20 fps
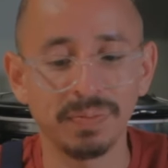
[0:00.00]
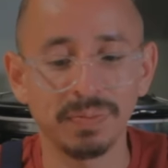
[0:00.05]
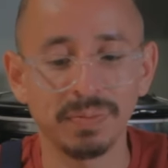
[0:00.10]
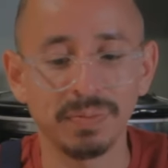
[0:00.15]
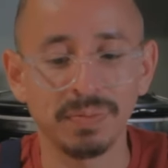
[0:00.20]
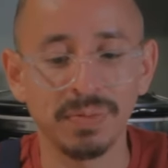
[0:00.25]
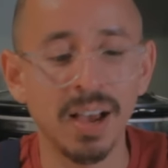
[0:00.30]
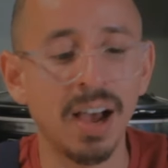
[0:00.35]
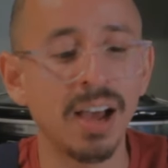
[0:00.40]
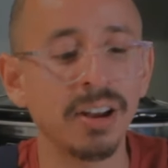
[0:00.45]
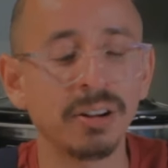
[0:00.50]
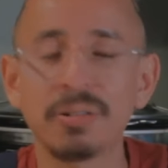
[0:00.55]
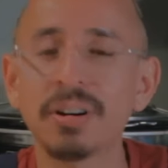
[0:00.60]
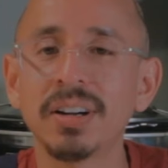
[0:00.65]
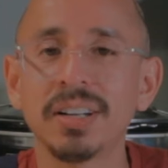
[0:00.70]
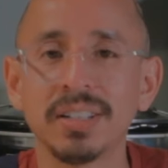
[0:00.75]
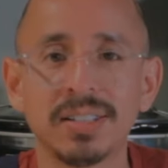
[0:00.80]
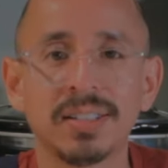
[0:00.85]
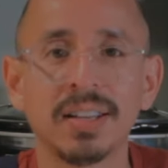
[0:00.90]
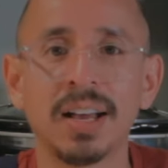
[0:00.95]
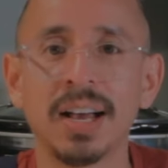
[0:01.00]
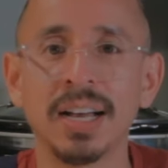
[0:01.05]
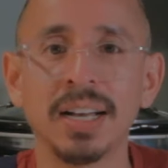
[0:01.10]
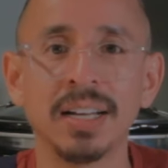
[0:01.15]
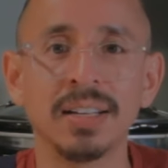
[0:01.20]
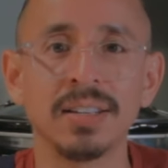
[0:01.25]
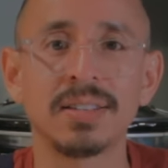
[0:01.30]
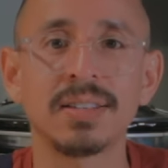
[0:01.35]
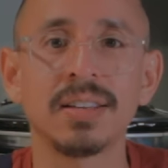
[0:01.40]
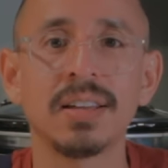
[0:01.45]
not
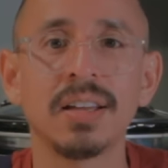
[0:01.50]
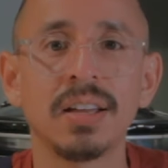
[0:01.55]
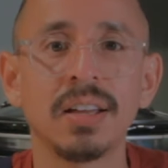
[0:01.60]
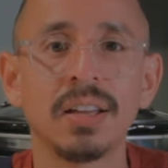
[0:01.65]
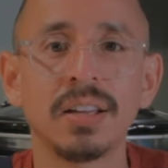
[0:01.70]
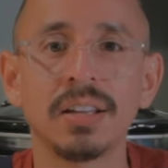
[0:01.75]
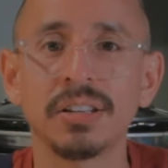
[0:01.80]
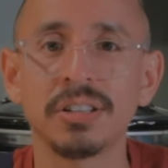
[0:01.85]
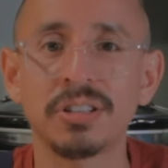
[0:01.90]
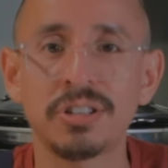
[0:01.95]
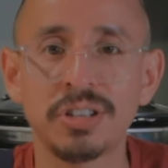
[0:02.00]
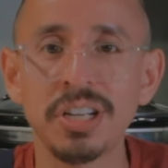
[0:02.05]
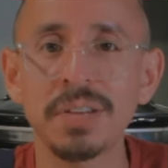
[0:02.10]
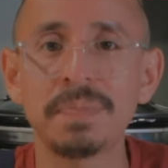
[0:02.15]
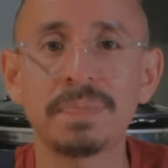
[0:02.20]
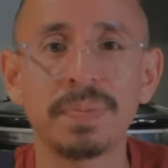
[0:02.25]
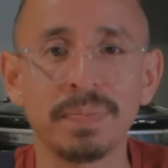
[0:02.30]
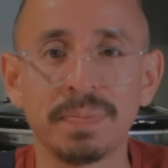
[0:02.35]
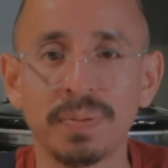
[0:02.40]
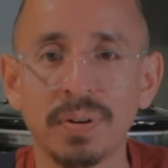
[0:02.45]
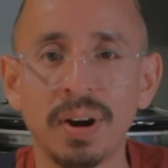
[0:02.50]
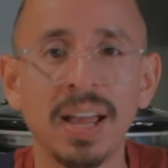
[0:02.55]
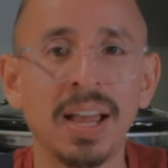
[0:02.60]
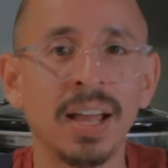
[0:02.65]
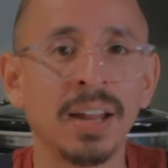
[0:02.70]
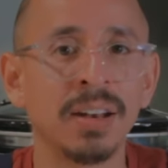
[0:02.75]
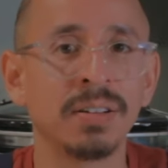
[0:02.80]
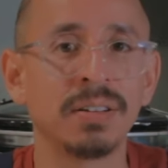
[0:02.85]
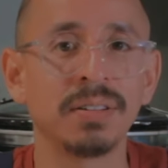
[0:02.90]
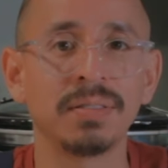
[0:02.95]
criticize cheap
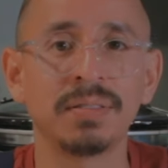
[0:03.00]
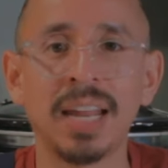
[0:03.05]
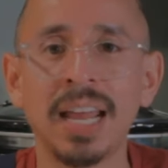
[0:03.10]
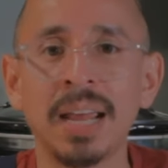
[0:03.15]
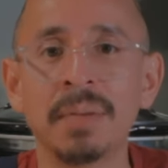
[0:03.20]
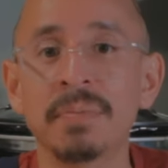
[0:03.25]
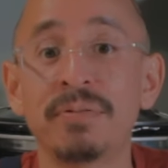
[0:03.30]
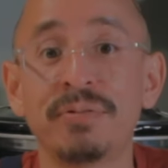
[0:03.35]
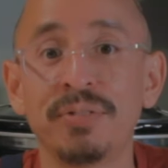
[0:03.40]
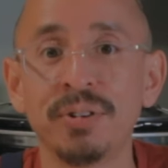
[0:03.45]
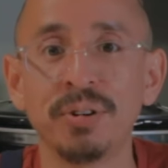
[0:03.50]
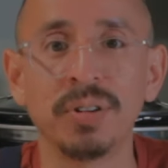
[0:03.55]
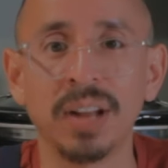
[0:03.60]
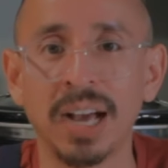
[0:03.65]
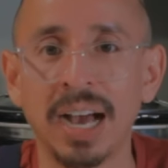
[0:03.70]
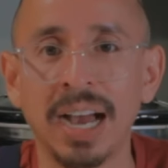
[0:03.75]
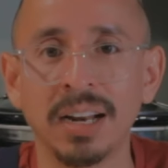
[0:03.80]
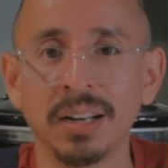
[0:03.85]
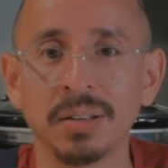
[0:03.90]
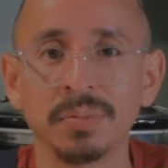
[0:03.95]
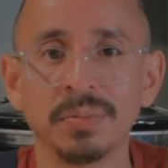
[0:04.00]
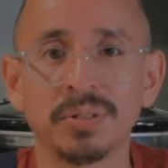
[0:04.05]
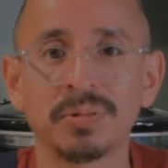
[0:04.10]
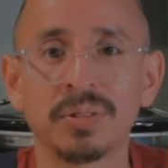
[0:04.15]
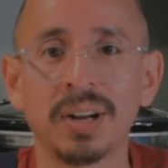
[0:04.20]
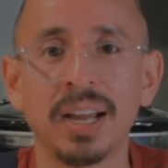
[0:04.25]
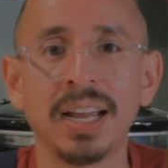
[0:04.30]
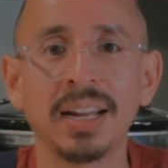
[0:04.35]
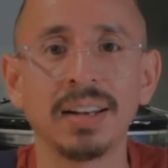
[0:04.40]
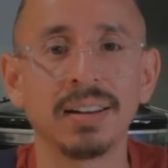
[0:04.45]
brand name food items,
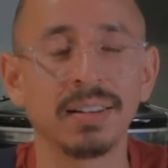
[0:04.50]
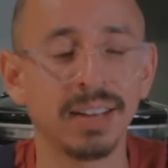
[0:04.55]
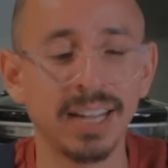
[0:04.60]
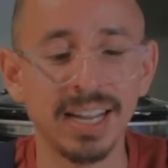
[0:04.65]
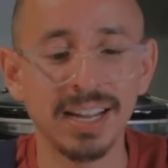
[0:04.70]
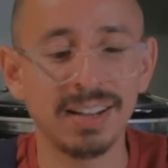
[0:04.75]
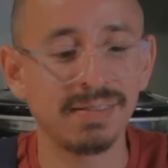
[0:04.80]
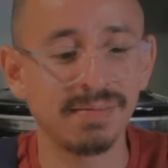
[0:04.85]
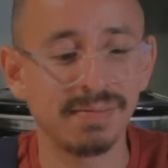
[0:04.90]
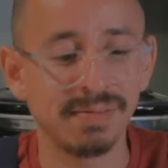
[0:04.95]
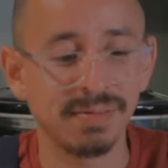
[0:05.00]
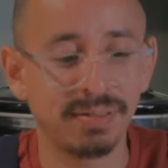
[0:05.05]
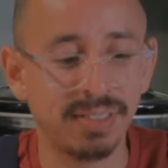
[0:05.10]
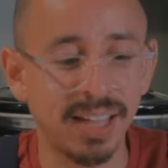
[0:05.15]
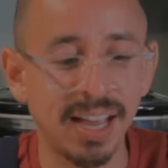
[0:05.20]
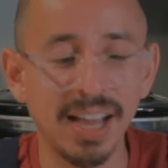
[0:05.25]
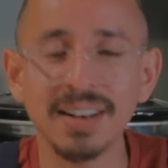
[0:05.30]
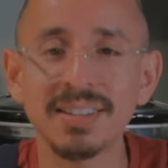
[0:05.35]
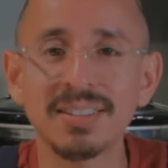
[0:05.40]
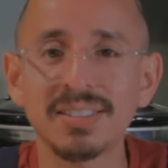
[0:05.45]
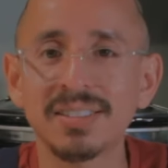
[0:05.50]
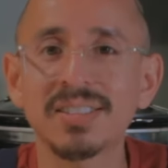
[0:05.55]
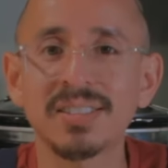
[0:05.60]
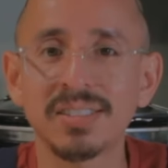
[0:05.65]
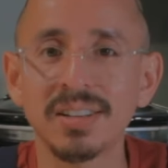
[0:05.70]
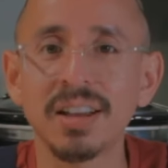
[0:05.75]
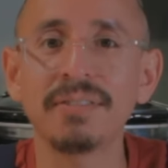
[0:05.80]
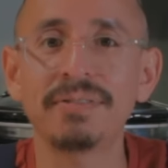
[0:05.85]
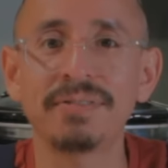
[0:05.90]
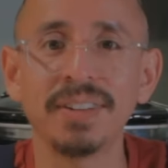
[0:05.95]
right? Like that
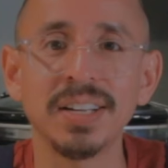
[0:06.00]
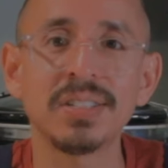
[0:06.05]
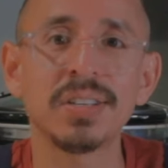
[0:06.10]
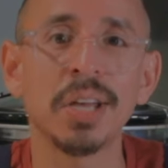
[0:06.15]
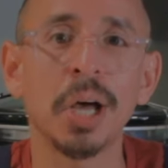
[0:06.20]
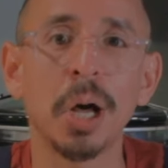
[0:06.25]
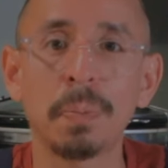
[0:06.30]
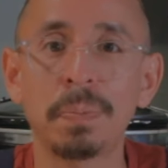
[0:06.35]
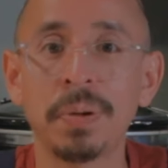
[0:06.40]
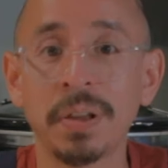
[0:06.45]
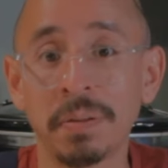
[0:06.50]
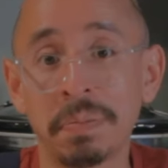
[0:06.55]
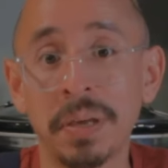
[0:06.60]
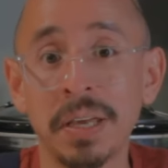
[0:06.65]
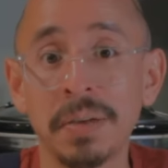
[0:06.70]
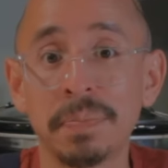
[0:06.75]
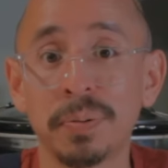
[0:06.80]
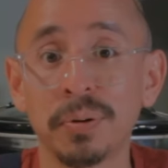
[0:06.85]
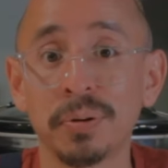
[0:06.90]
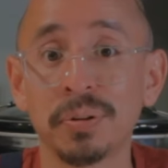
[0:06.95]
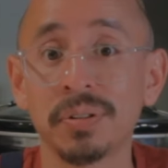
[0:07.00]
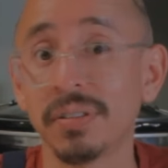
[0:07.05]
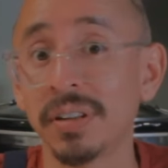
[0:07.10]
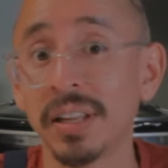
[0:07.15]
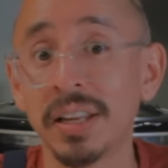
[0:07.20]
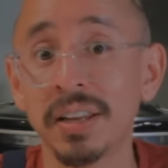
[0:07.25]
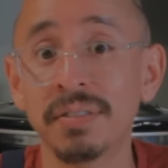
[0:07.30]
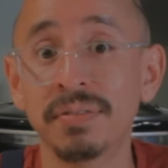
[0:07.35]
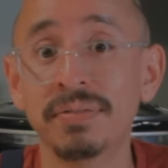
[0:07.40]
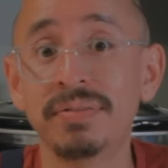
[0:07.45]
stuff is helping people
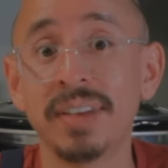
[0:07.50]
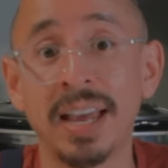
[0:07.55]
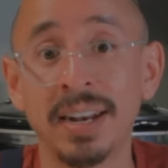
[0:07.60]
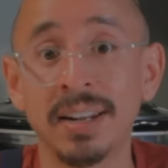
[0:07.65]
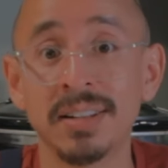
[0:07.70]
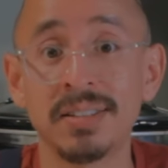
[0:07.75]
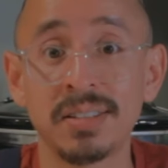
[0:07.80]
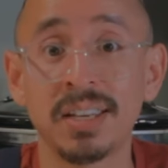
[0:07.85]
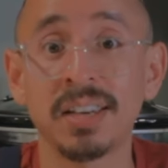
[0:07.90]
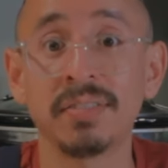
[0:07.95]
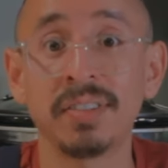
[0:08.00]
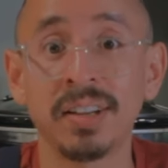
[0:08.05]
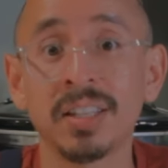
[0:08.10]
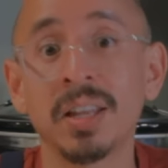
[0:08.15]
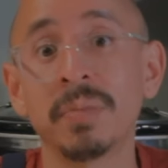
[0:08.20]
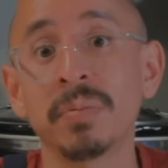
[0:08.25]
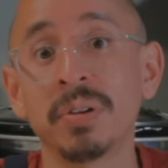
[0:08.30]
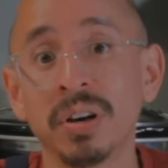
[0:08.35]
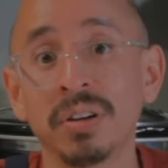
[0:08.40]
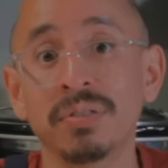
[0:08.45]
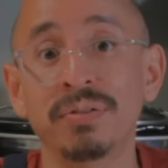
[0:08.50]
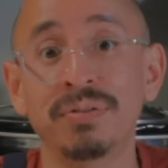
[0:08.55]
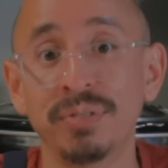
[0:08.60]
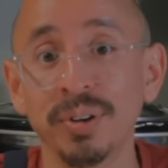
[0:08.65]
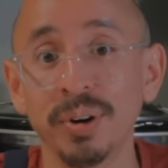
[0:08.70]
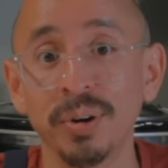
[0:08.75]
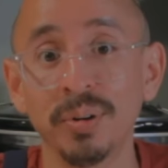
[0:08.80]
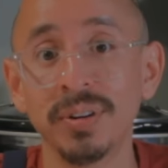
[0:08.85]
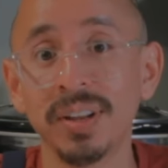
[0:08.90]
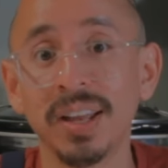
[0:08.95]
live and it's giving them good
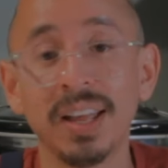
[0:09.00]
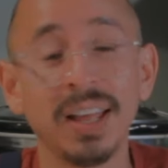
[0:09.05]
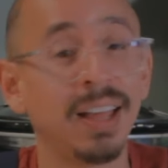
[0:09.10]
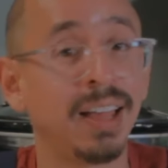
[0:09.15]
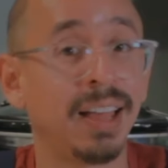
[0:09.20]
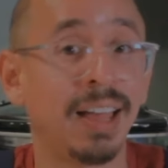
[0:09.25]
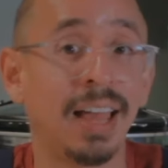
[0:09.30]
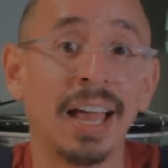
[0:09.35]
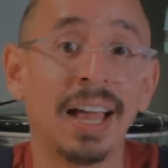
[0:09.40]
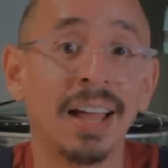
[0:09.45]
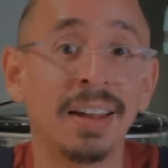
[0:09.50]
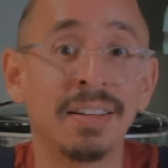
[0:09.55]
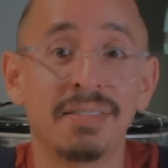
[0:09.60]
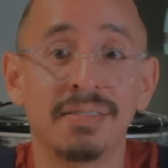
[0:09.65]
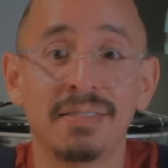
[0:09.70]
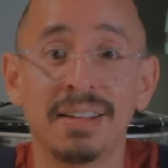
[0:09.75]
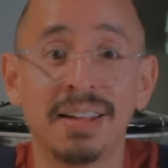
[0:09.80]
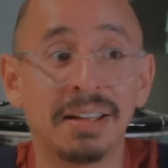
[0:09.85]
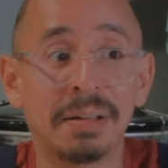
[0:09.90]
food. And